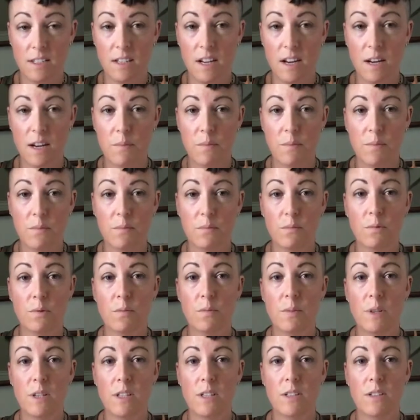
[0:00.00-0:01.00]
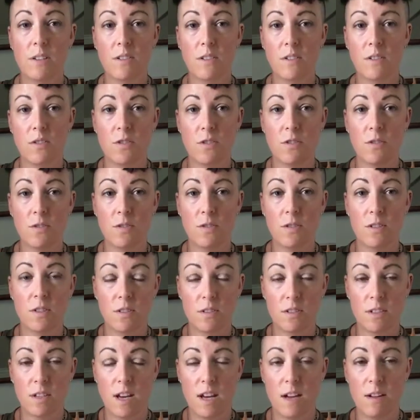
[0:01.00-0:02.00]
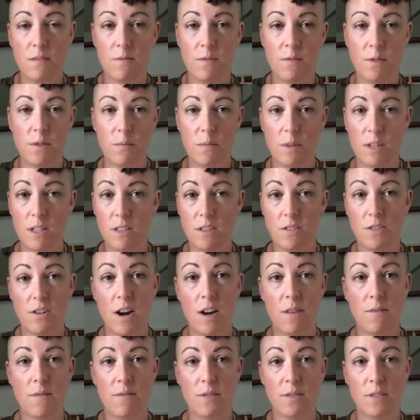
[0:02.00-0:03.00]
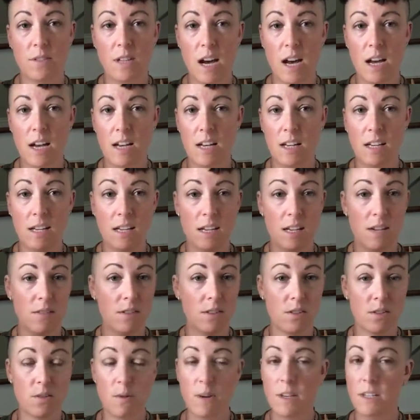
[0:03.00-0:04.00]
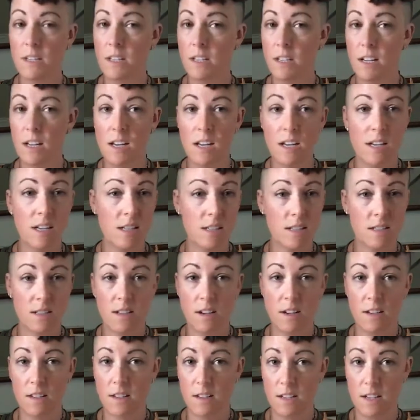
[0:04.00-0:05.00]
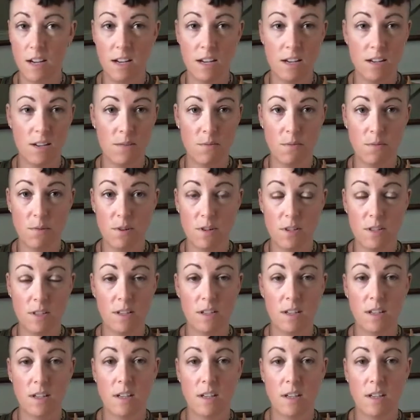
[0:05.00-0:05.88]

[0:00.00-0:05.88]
step will be to introduce canned food, because a dry food diet even twice a day is not the diet you want